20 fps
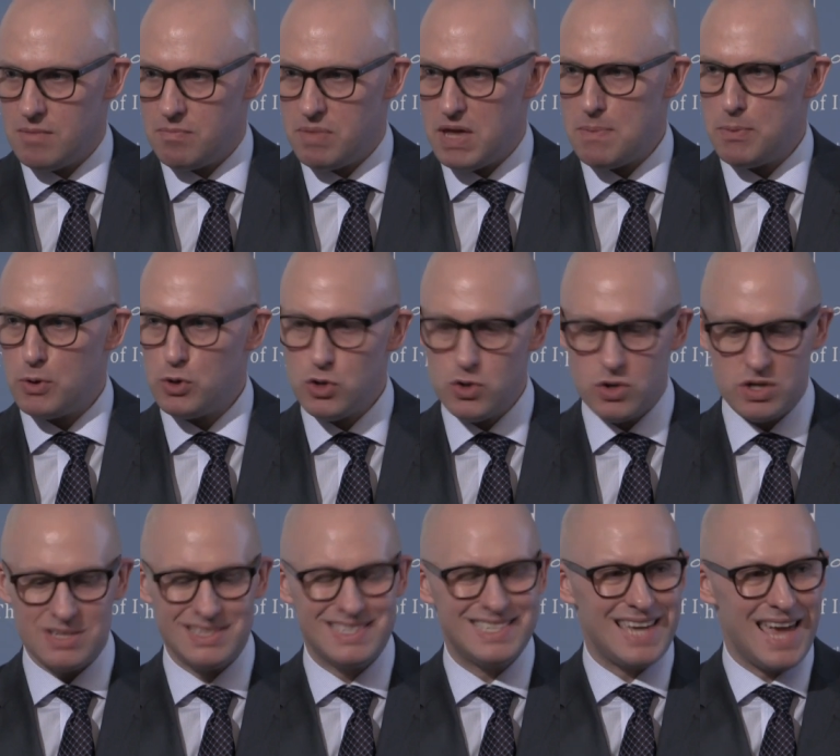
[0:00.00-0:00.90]
People who
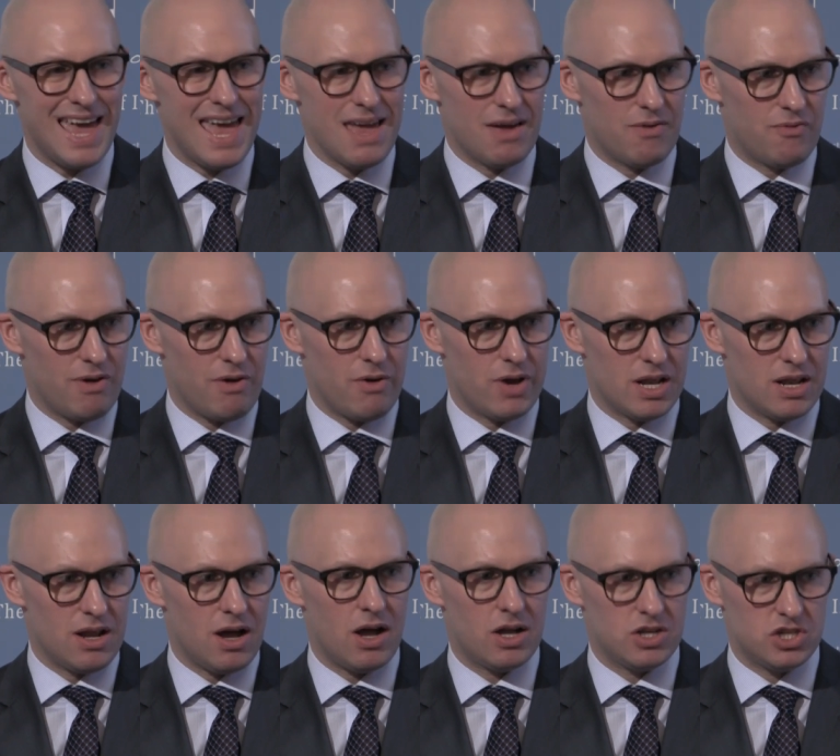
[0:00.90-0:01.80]
can take very
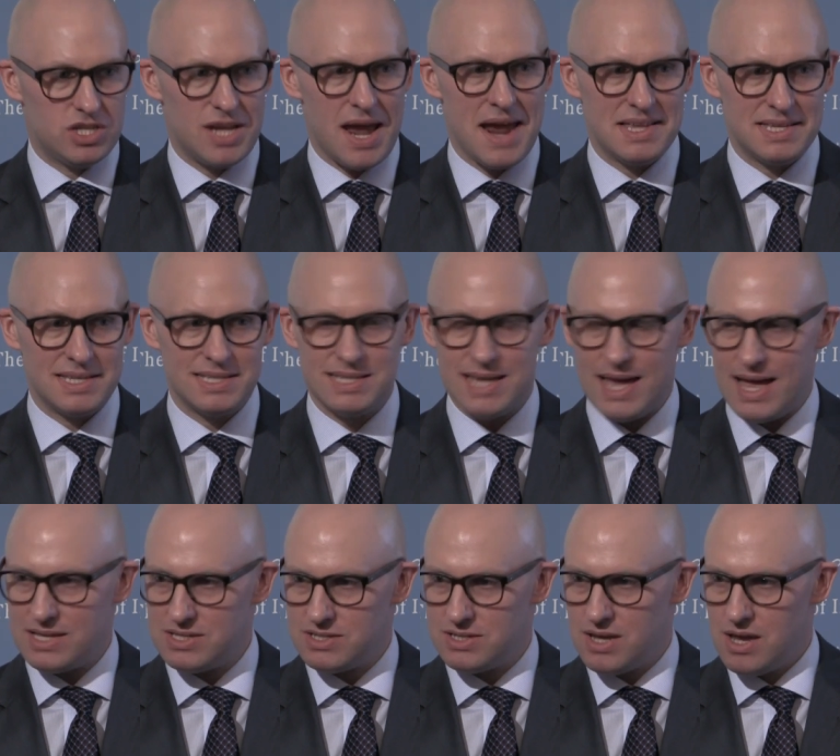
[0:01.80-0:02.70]
large data
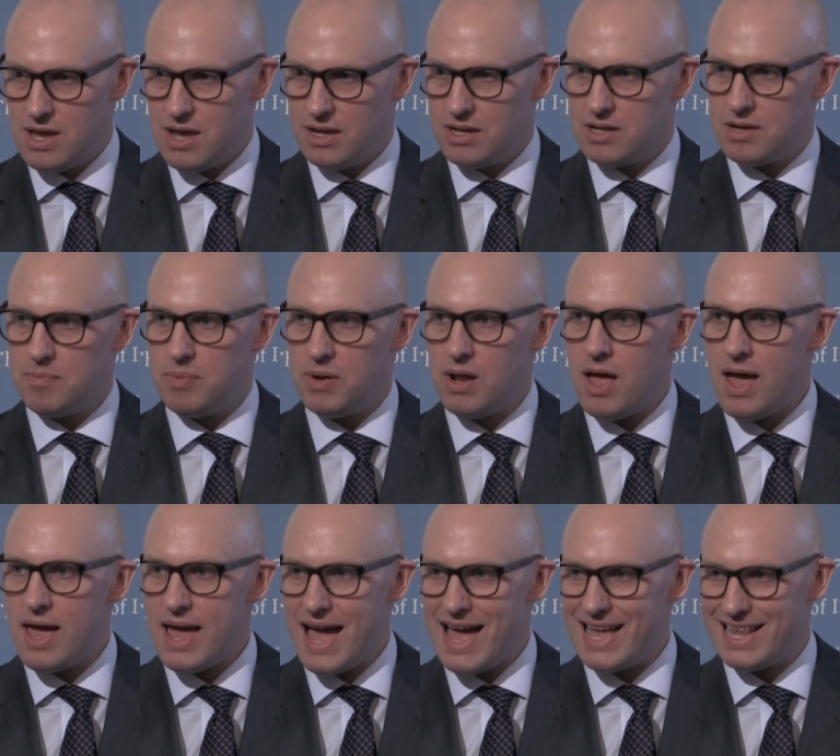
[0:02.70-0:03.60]
sets can
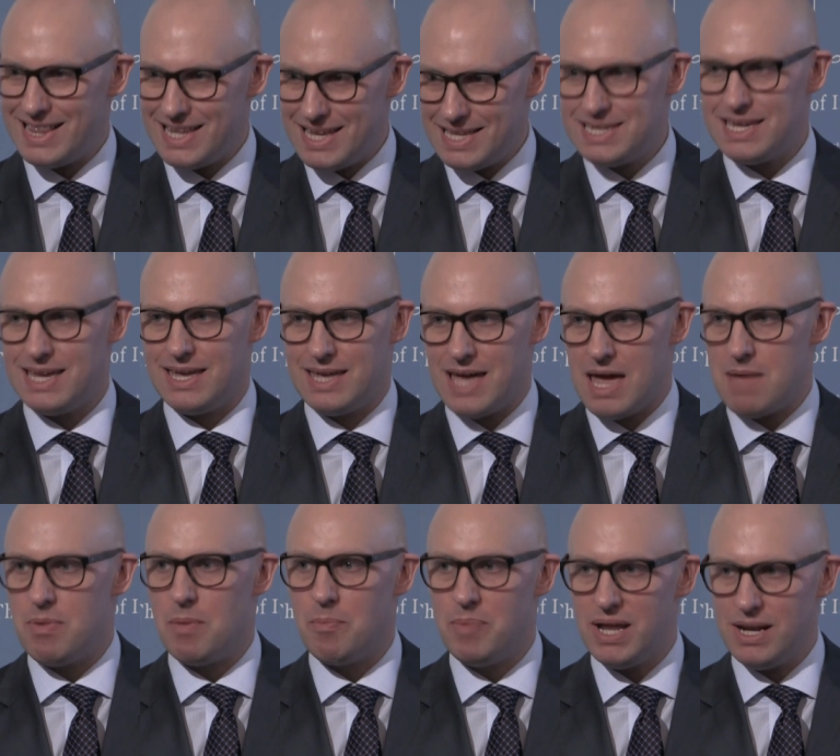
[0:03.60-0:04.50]
apply analytic
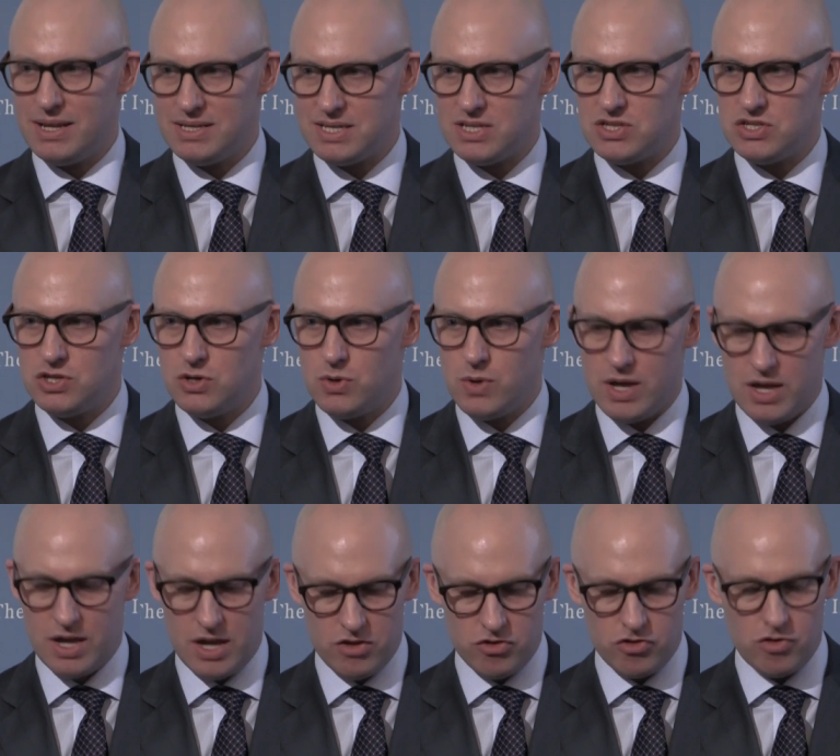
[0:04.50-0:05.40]
capability to
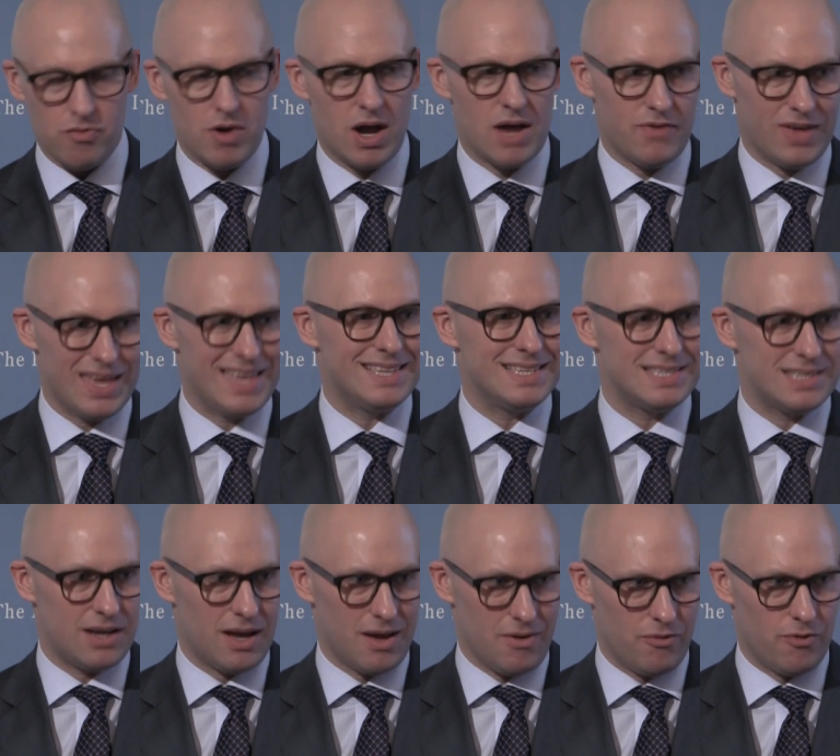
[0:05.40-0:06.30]
it and derive
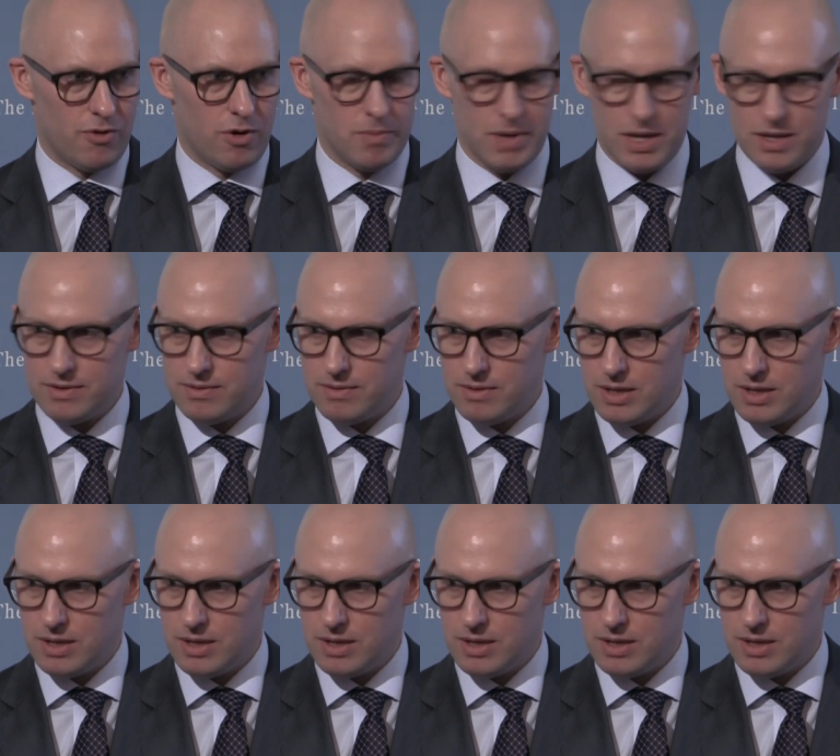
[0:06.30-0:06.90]
insight from it.